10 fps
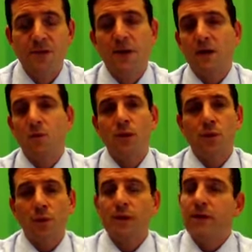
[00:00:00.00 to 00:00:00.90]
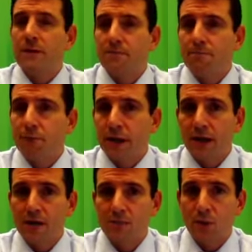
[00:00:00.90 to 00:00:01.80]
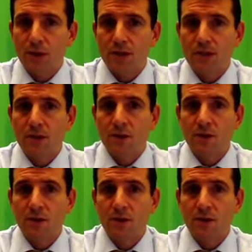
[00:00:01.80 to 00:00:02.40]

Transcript: So again, we are at a breaking point.